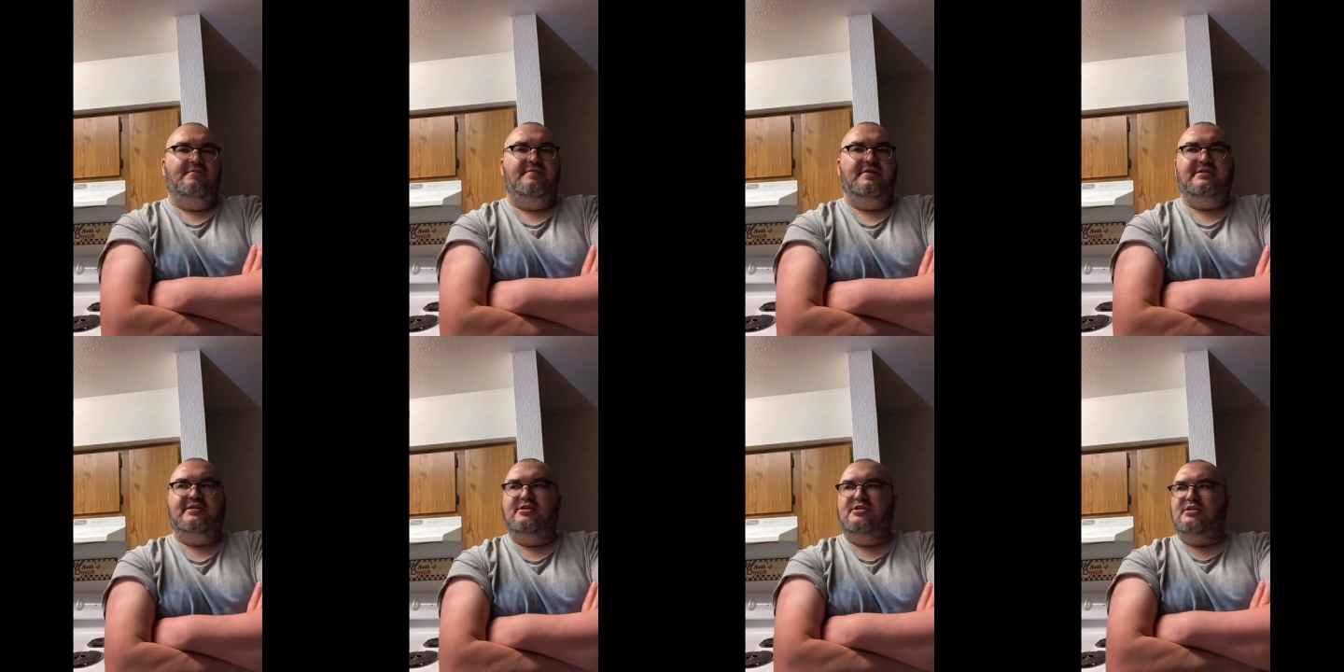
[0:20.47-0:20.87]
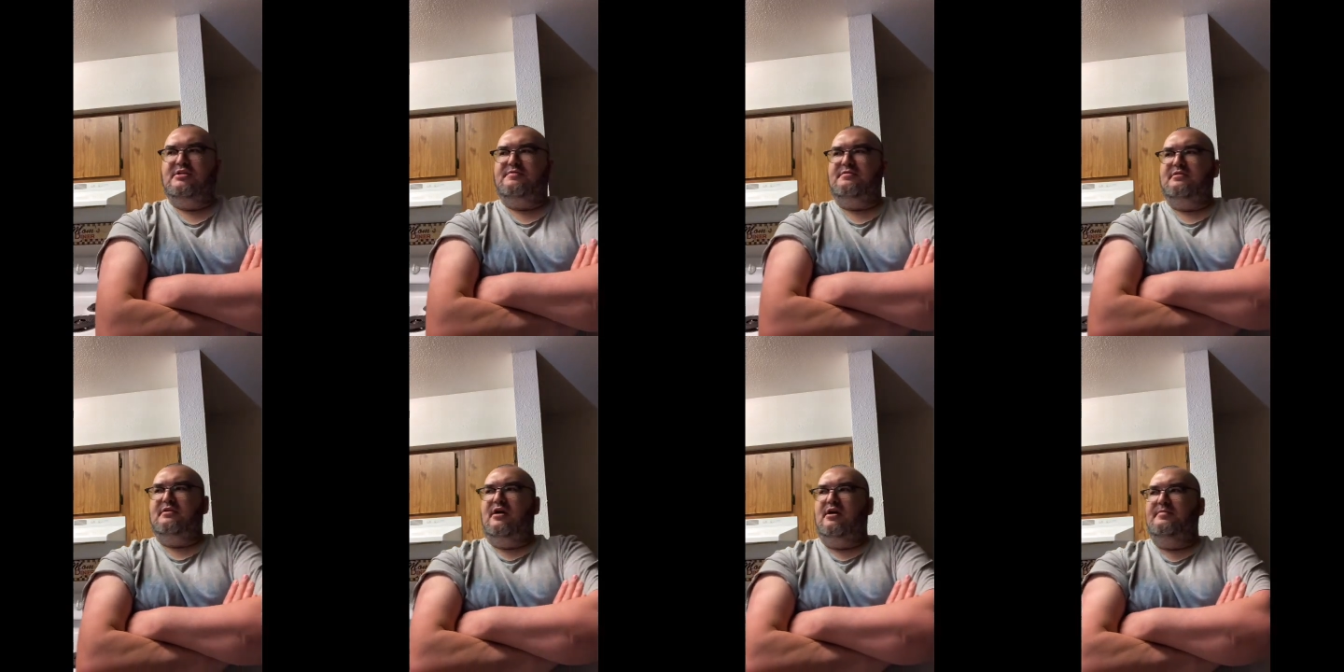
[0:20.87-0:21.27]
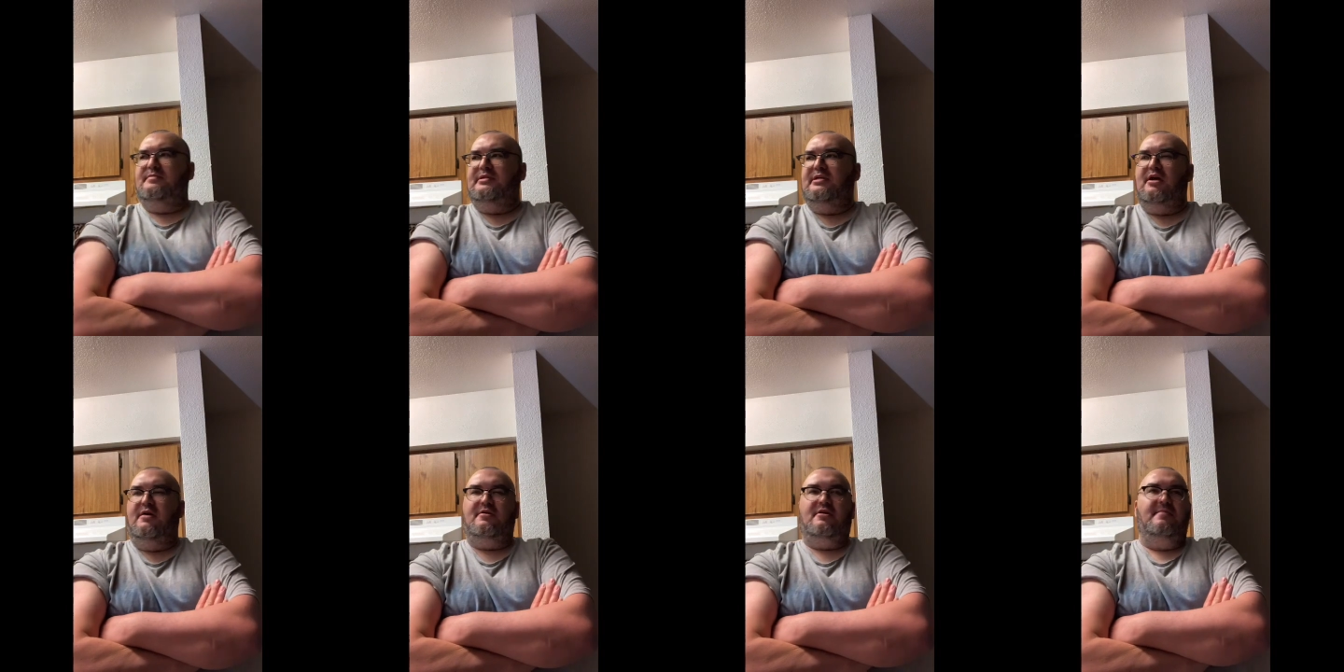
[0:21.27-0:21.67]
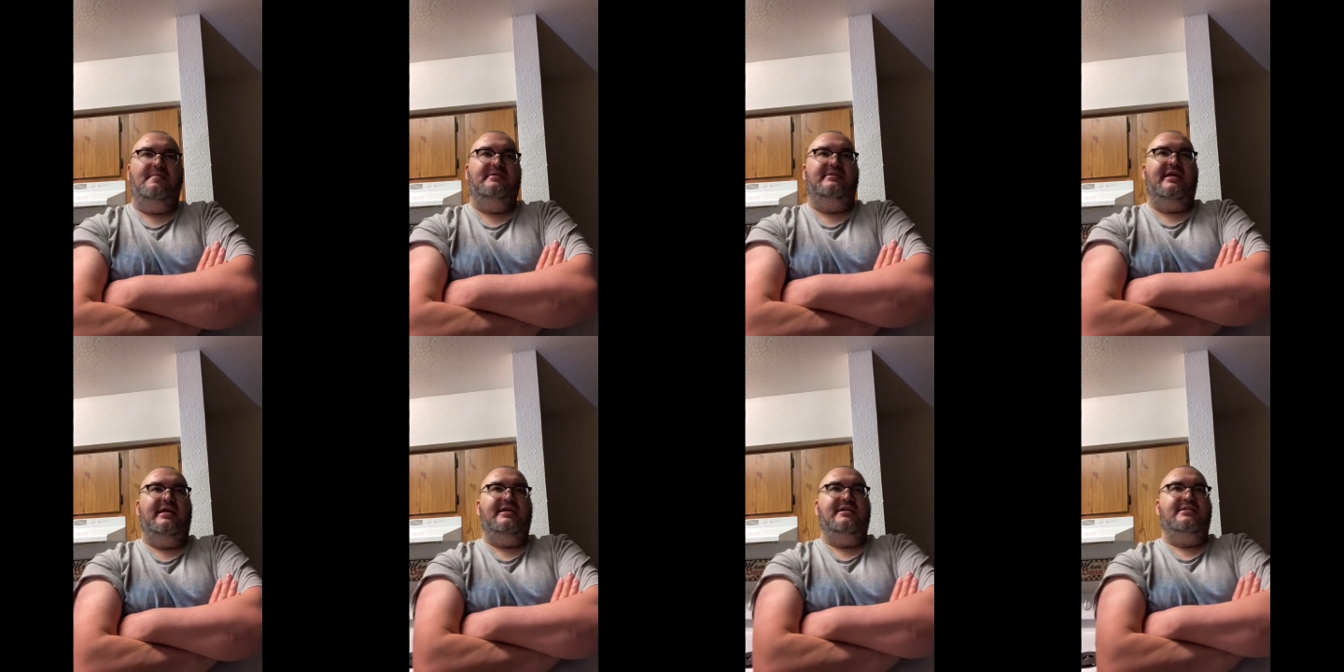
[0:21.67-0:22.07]
videos of the
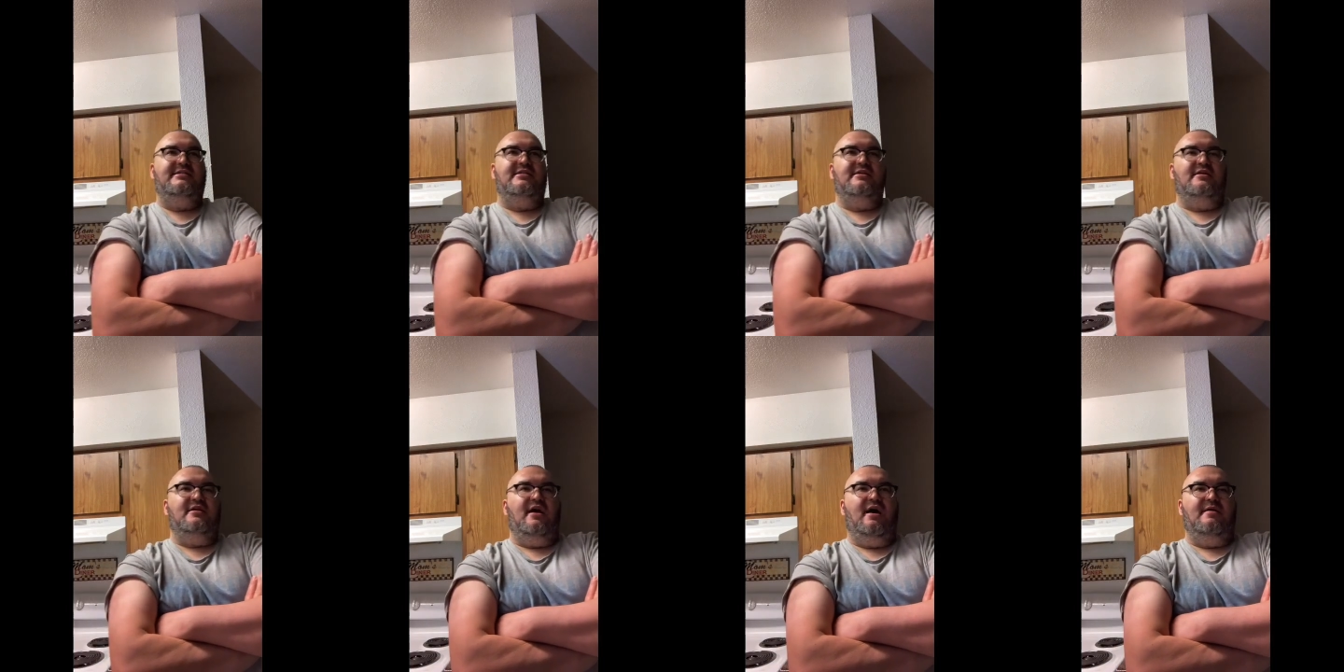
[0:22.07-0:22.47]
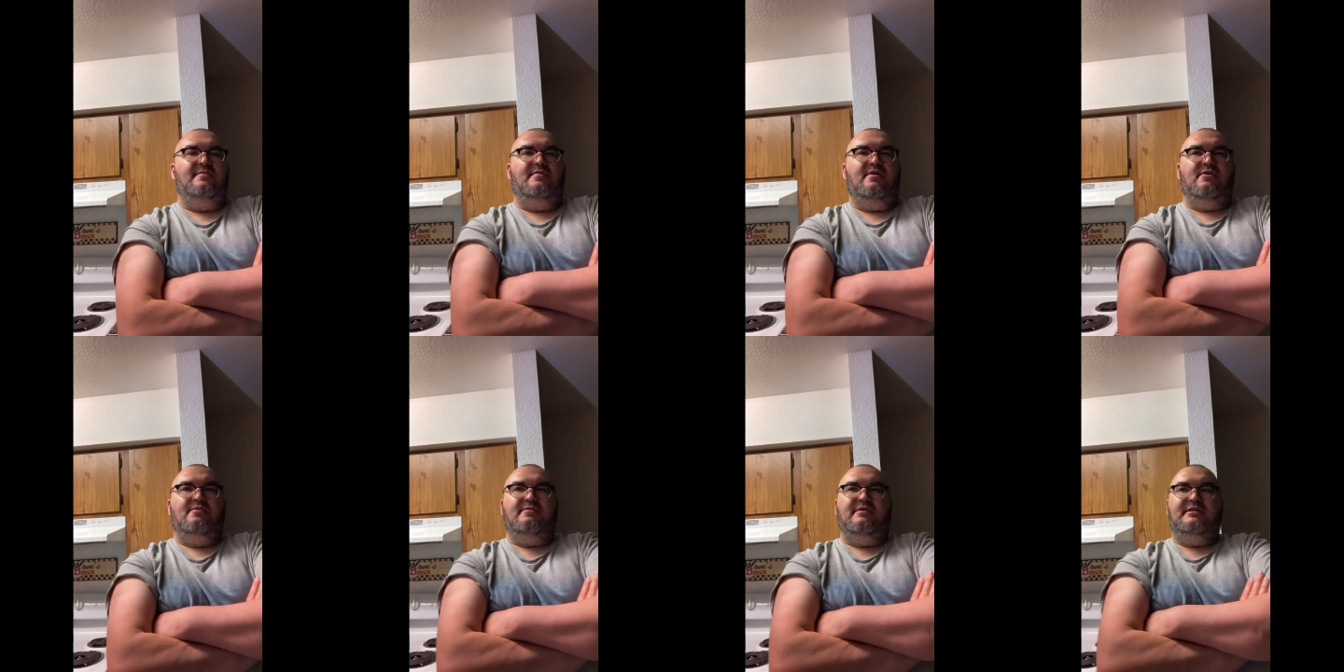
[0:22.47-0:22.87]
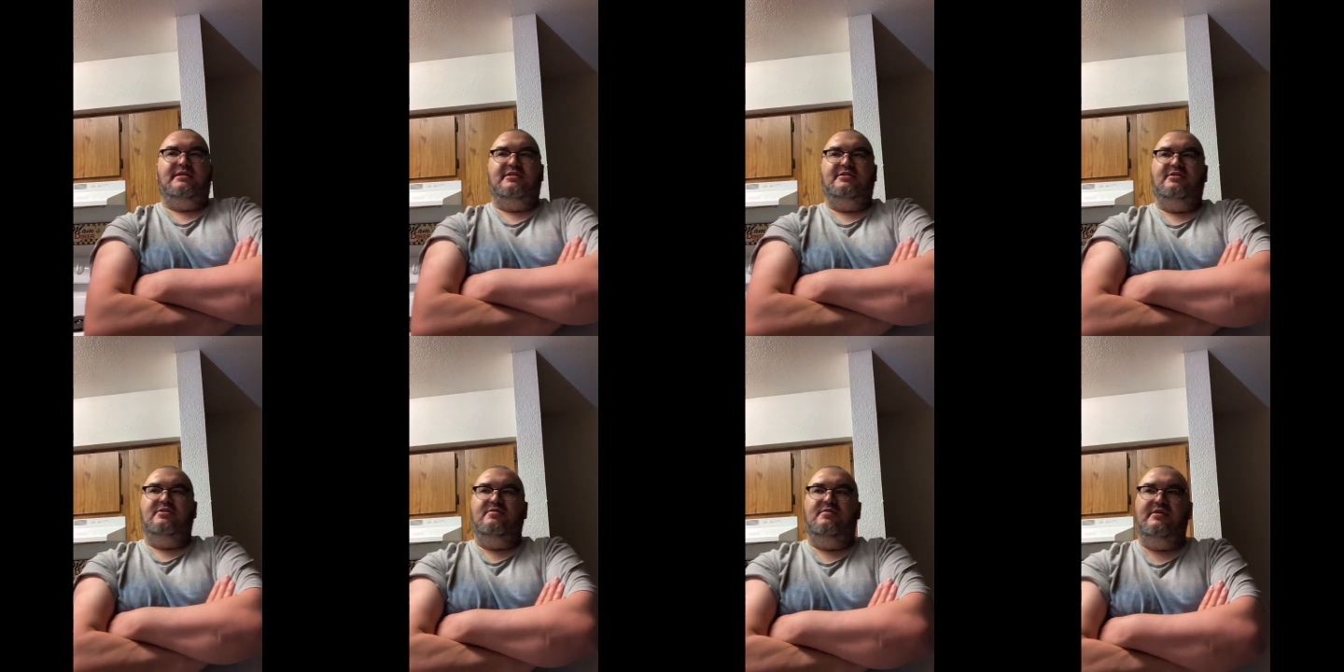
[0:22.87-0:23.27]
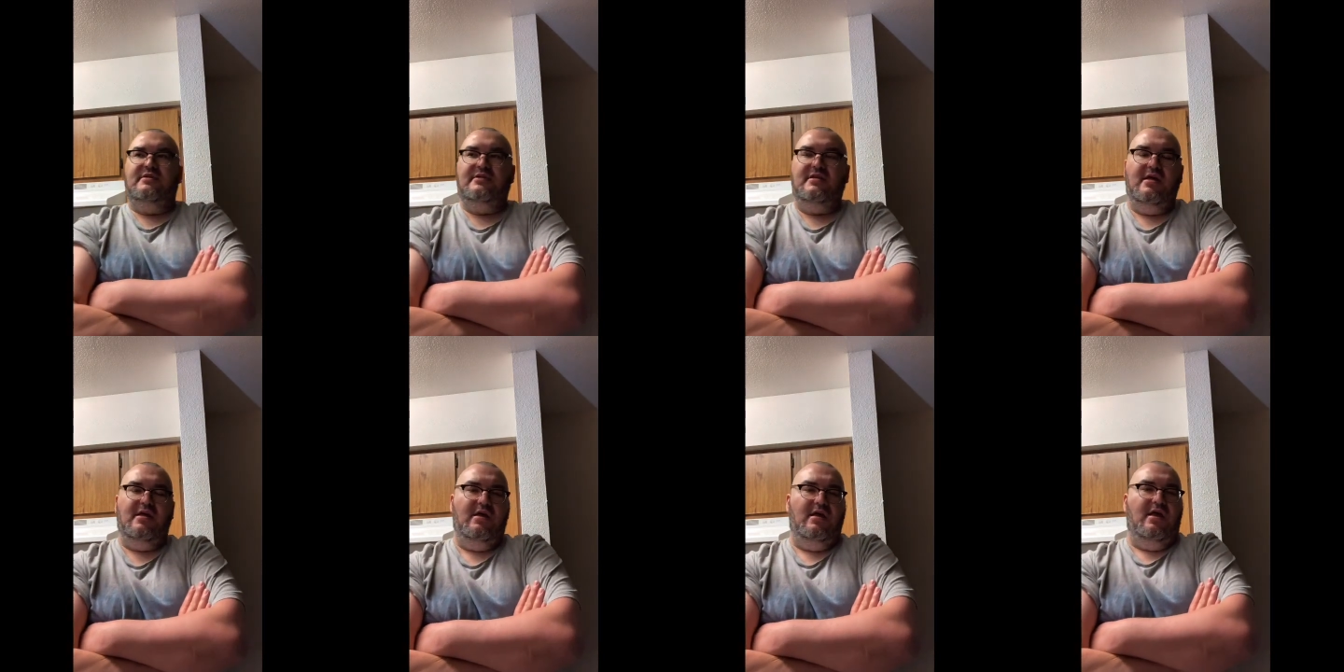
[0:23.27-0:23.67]
upcoming days that I'm already doing.